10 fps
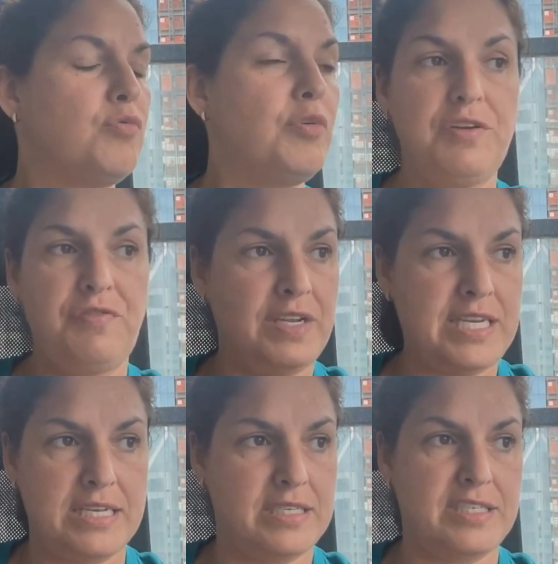really
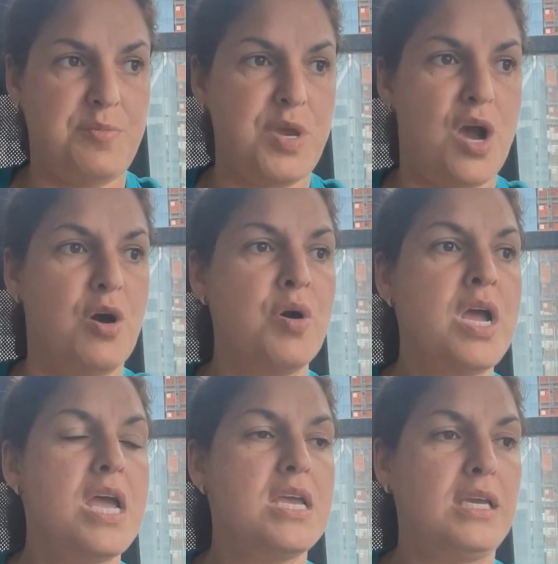fantastic CPO,
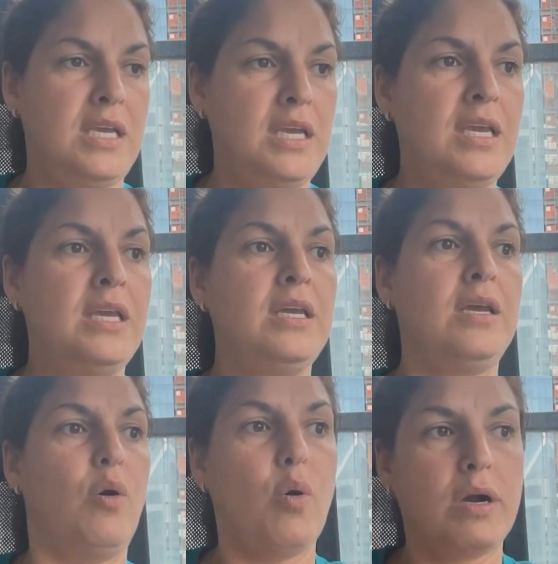
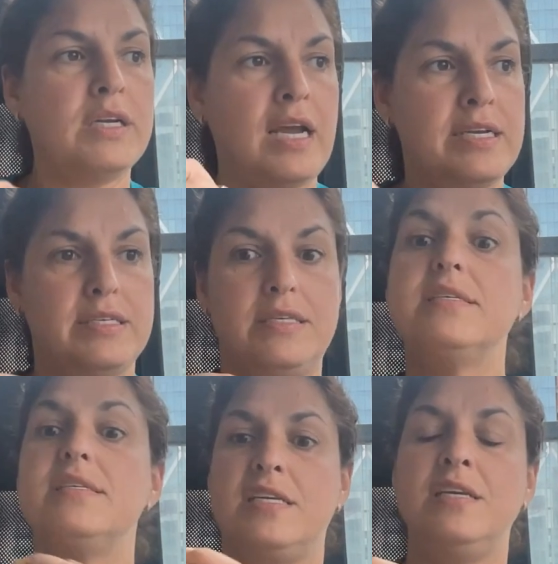he organizes
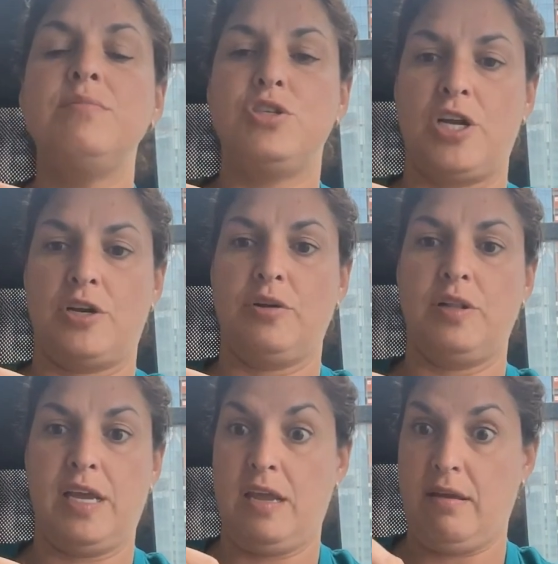his teams
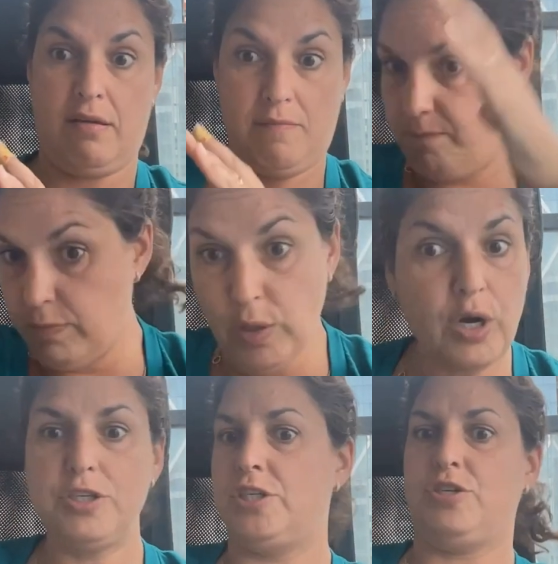generally,
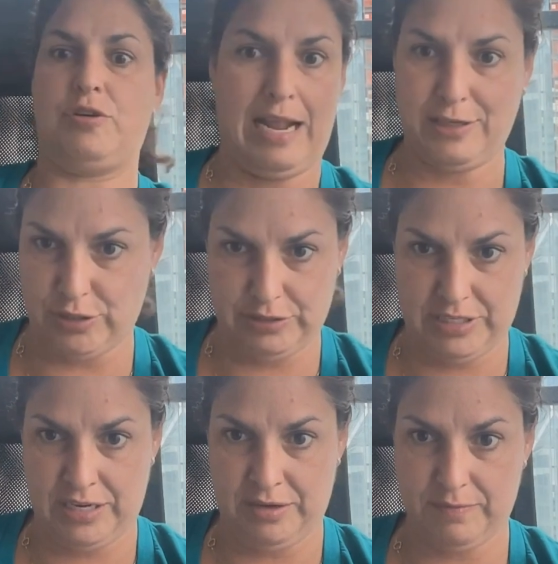large international
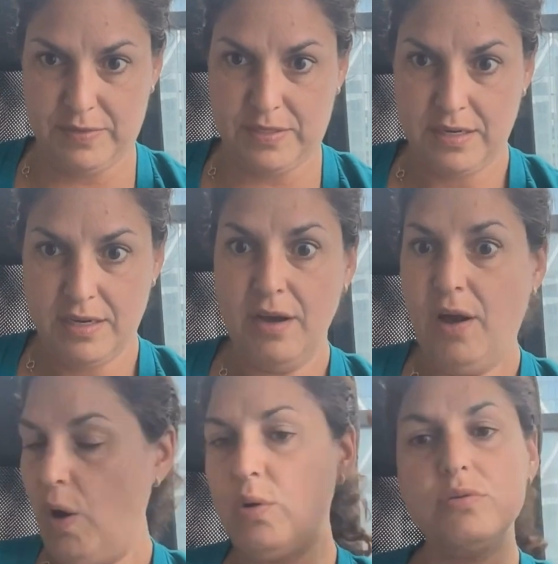teams,
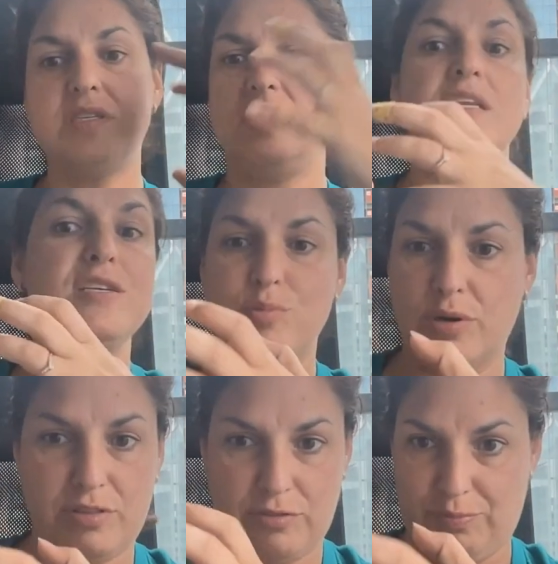whole cities
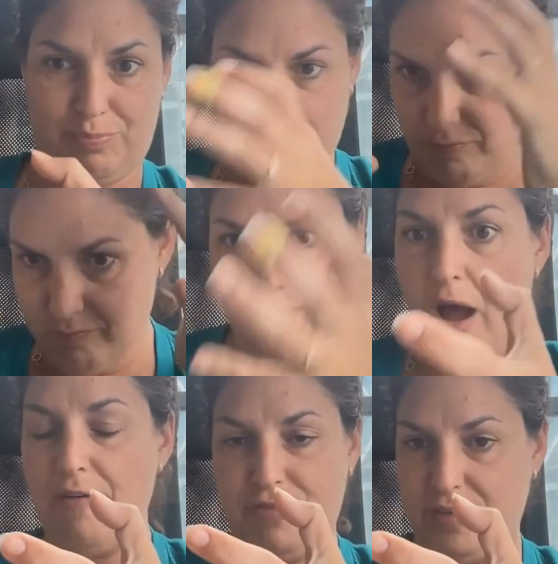worth of
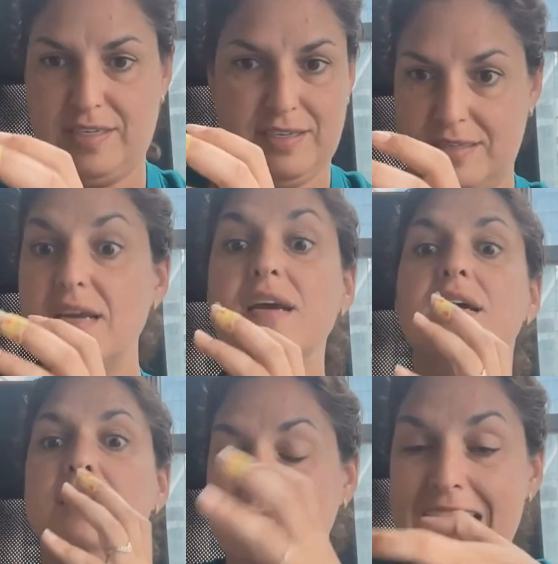offices
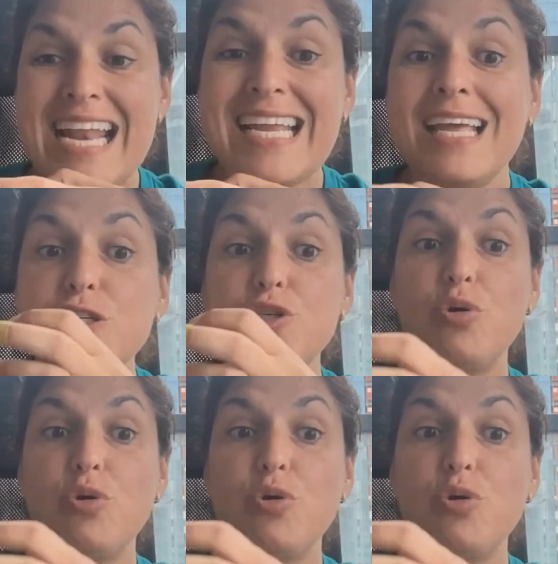dedicated